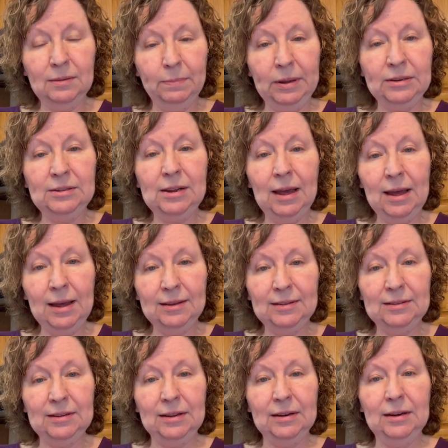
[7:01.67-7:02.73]
been
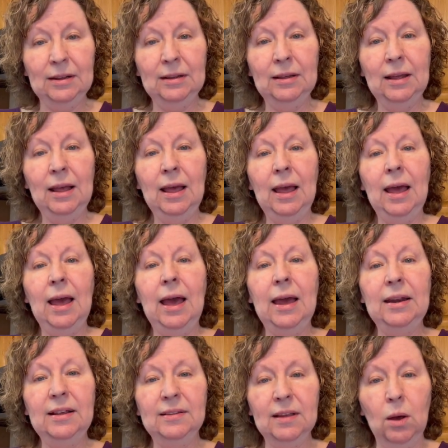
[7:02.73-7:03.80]
tested
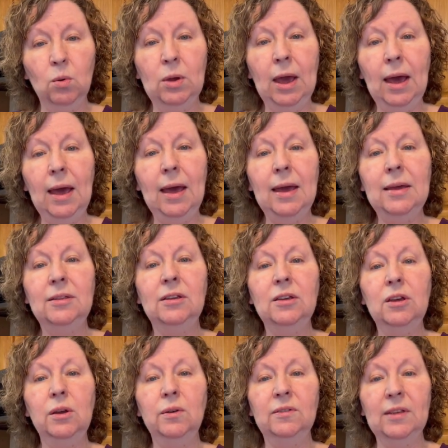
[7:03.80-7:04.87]
and is okay to
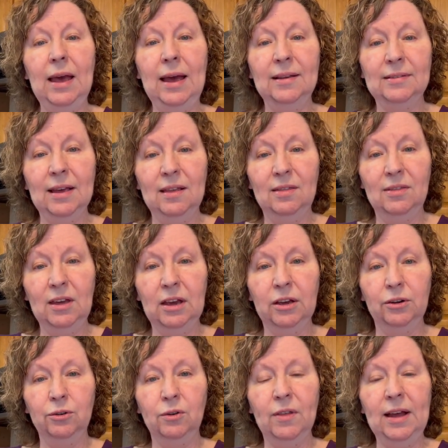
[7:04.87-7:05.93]
use as a
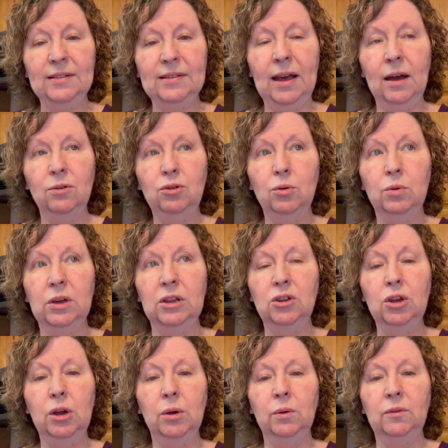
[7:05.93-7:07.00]
thickener. That's how you can
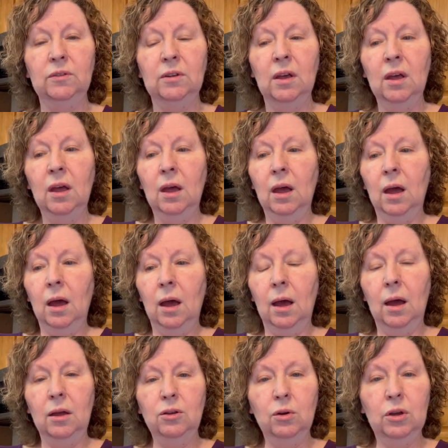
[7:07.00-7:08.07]
use
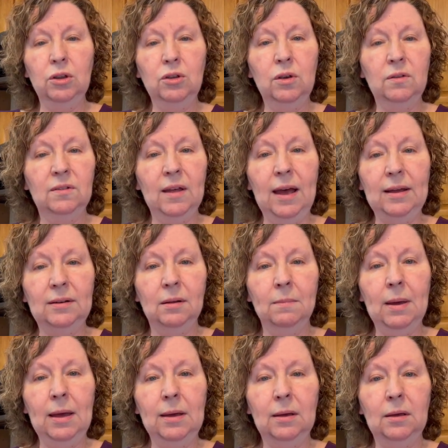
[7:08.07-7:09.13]
that to
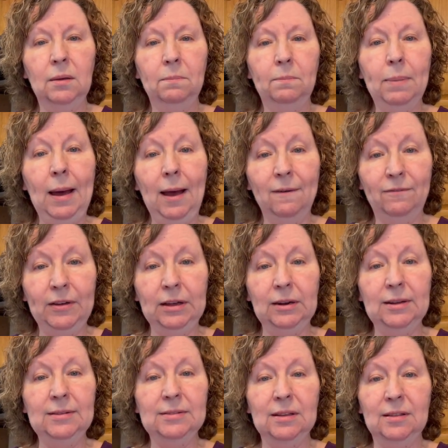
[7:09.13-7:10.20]
make pie
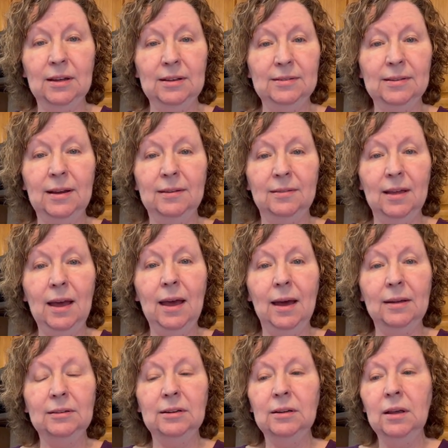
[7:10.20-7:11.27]
fillings and things like
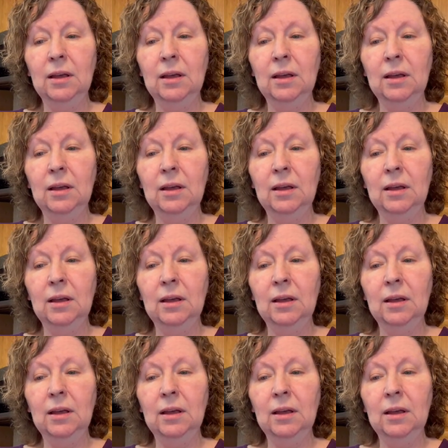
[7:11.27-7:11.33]
that.